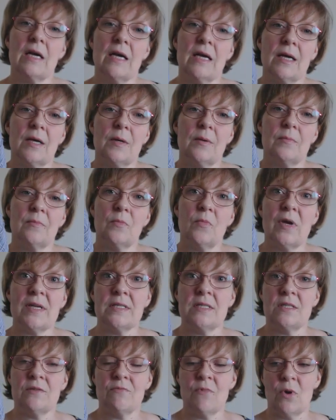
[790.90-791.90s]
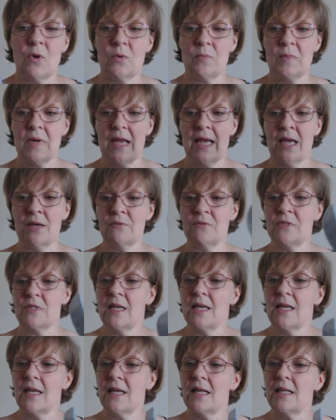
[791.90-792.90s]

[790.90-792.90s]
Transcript: Wendy Roam left,